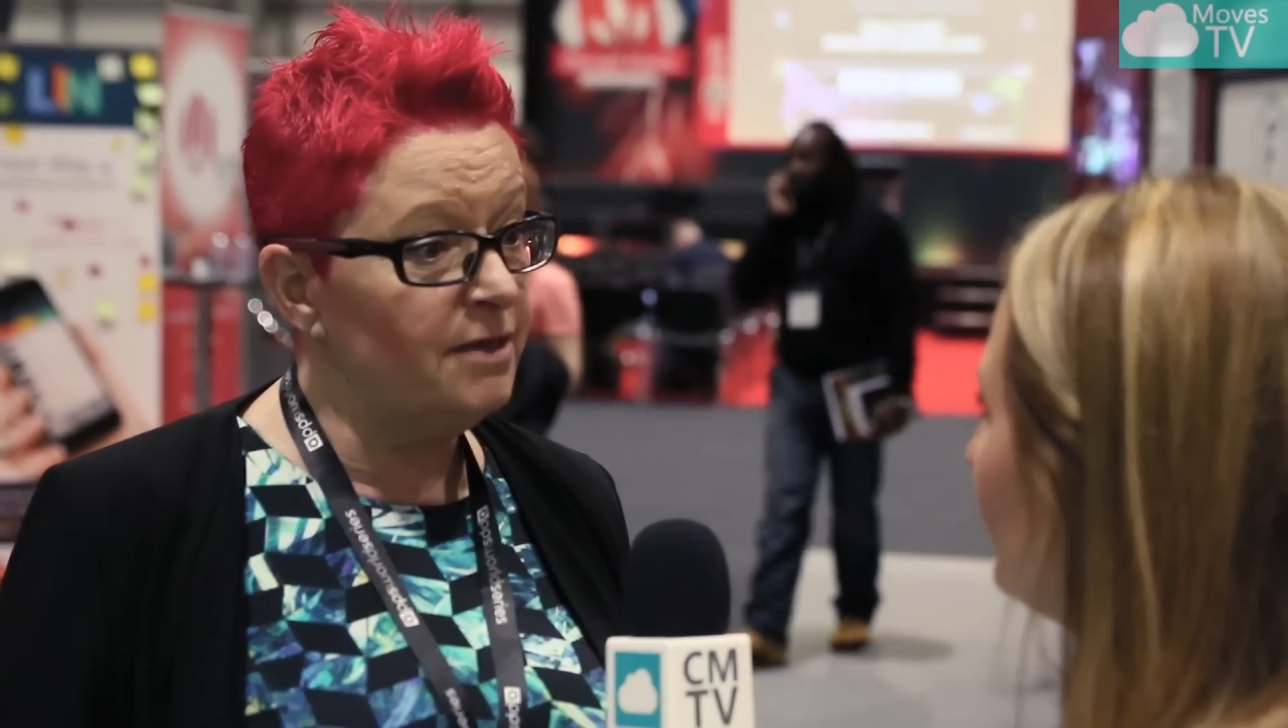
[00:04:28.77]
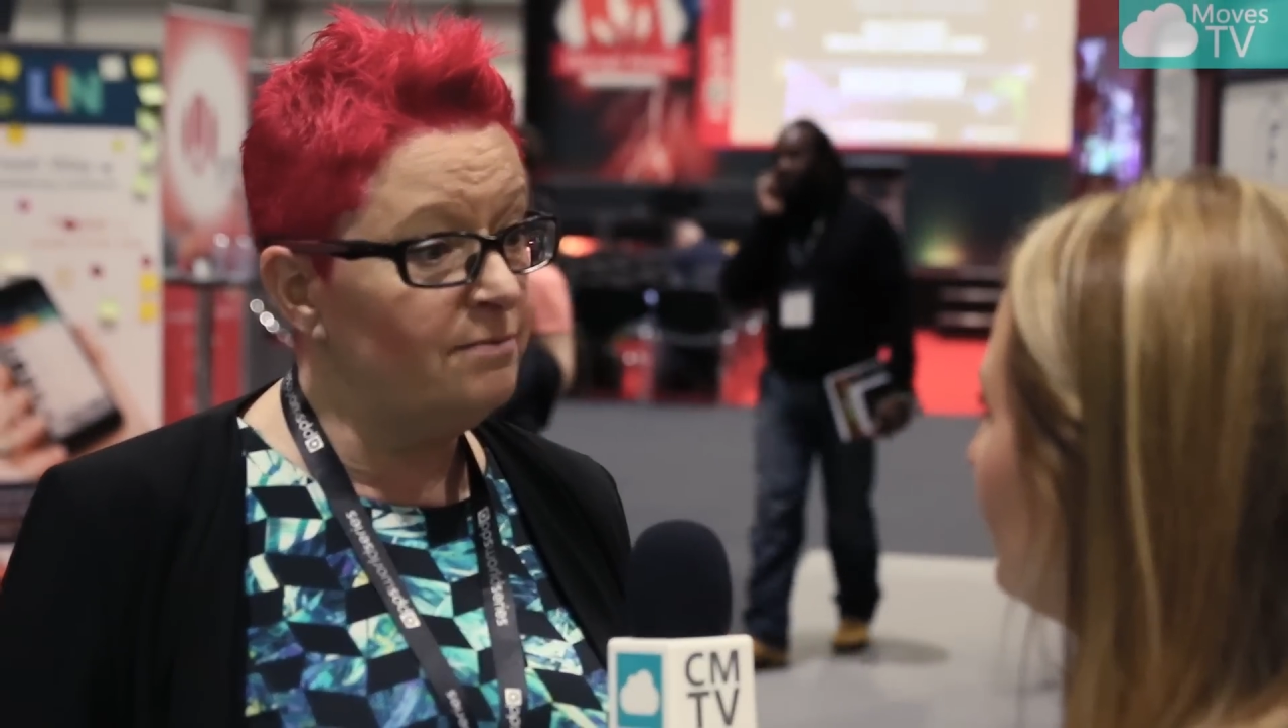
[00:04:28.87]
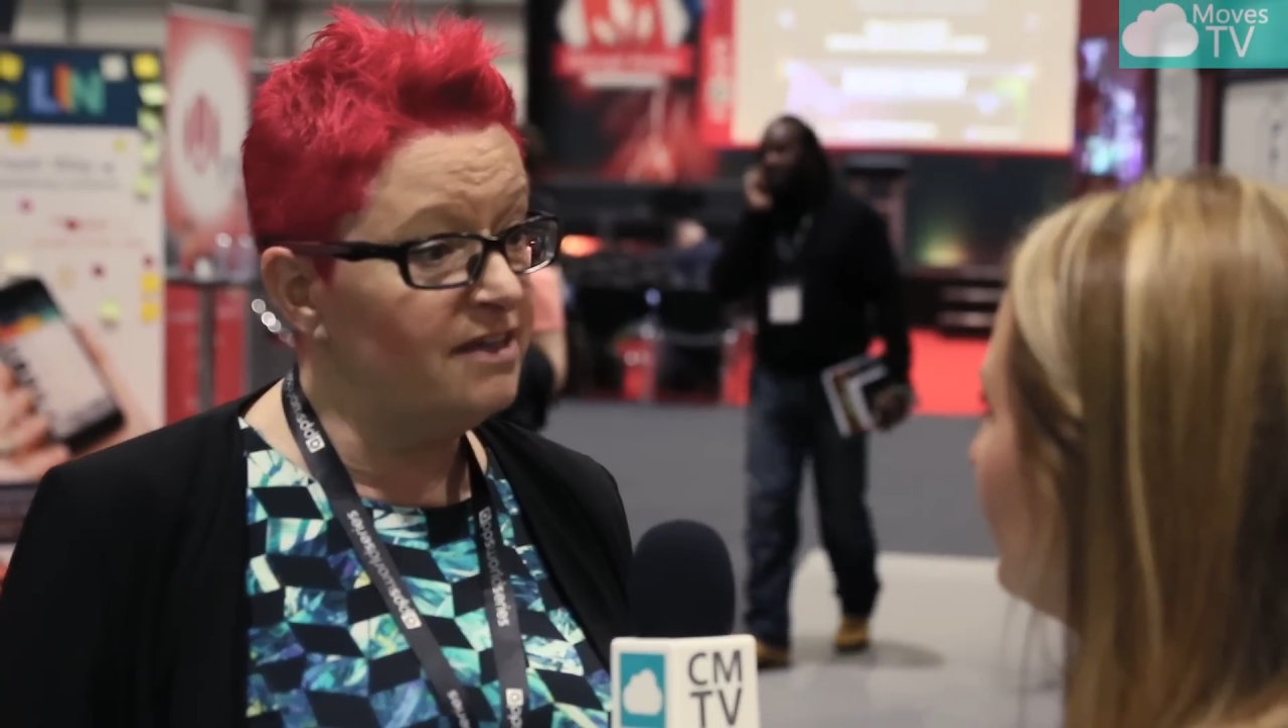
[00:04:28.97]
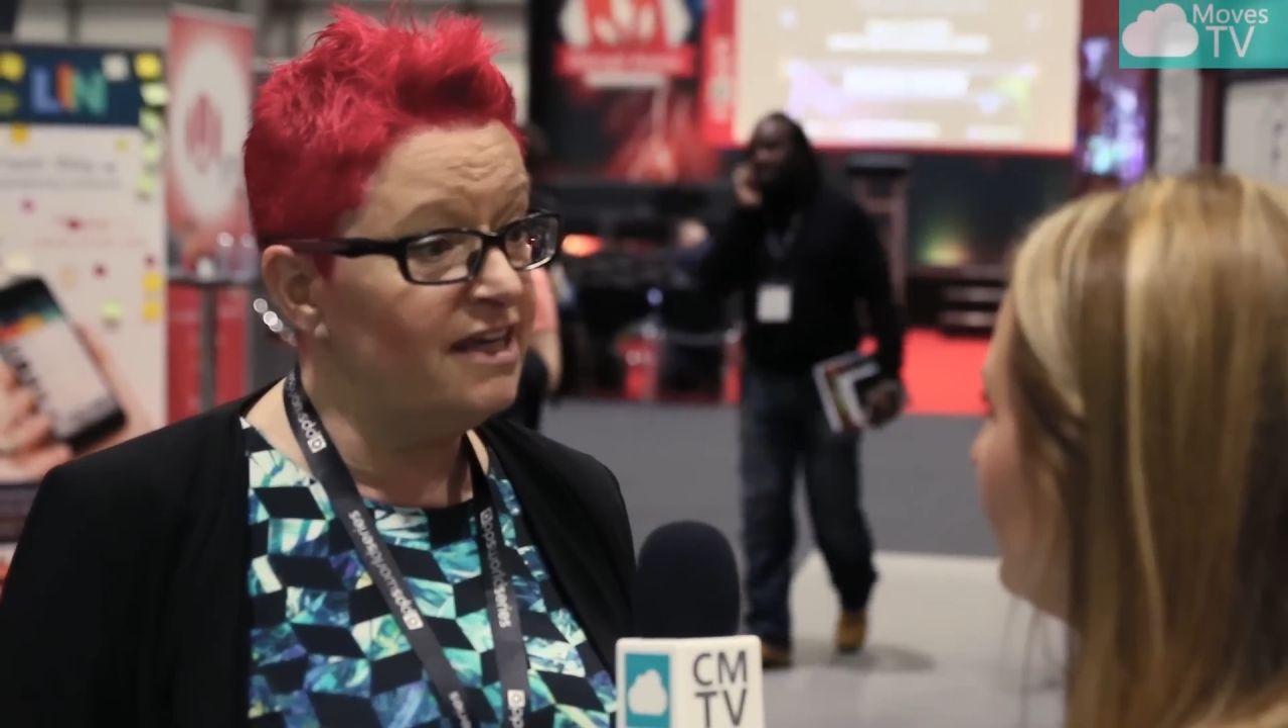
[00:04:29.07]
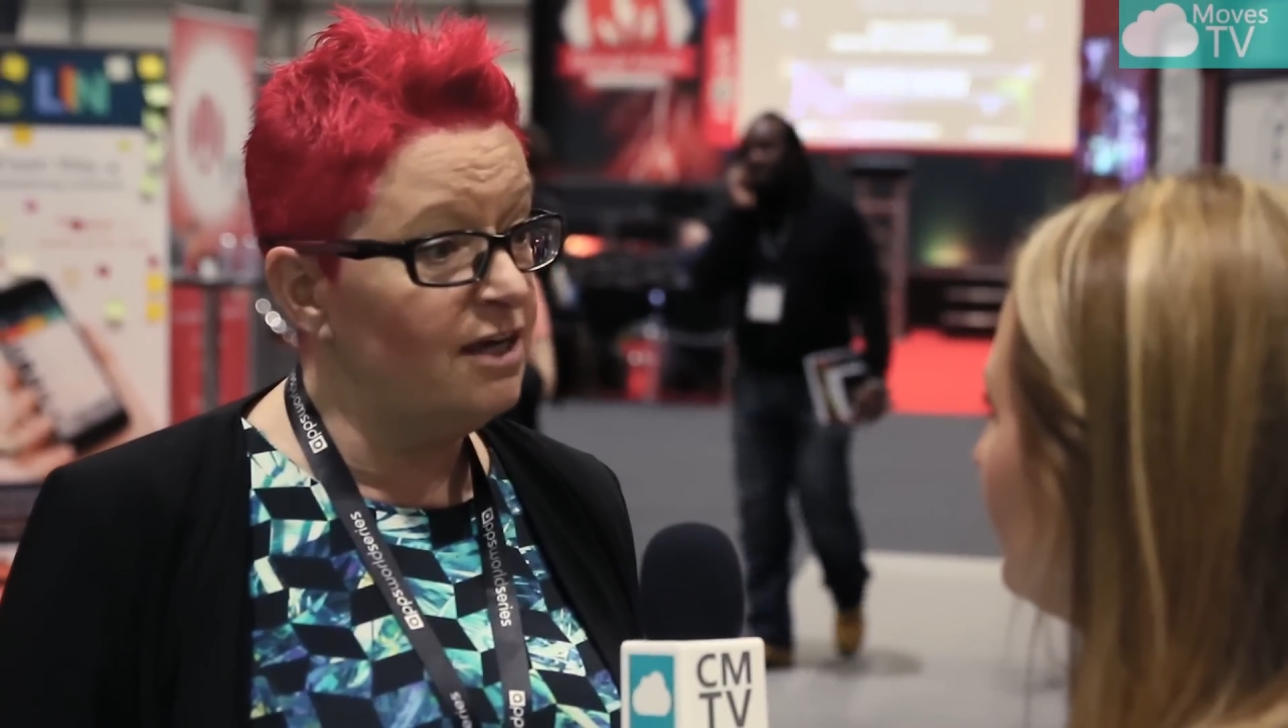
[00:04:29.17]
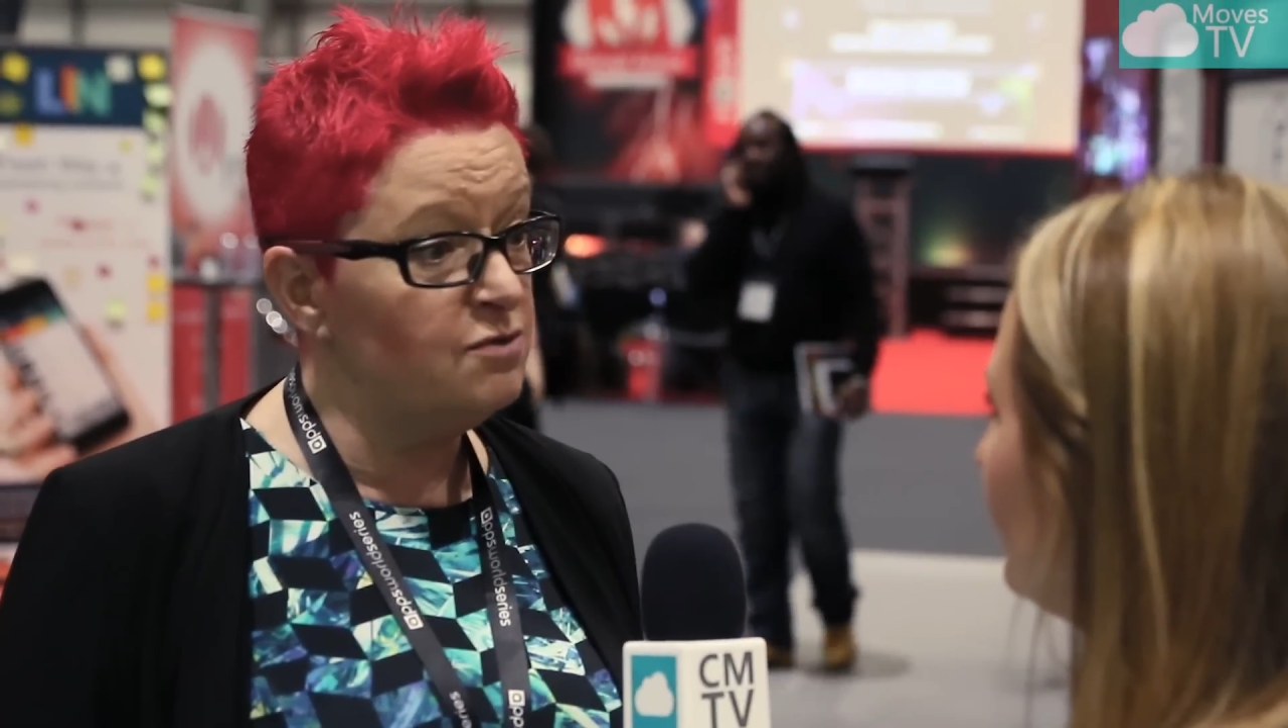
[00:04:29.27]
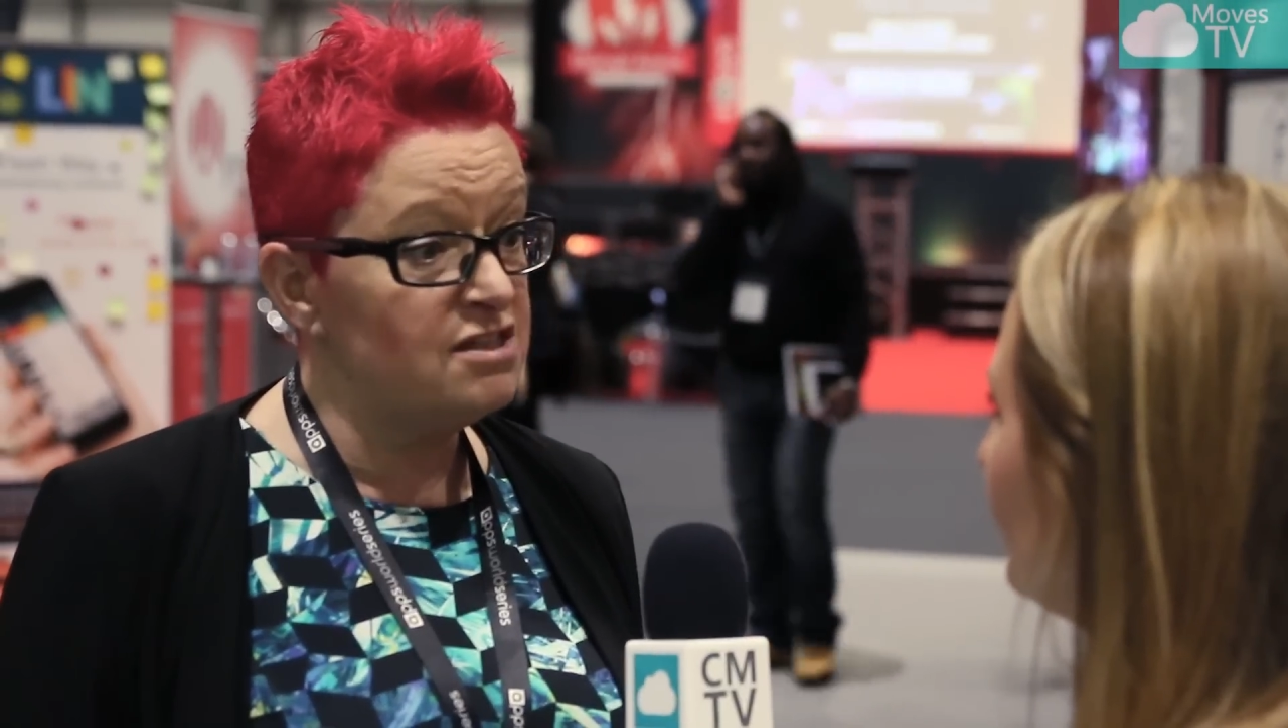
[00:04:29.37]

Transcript: people a year were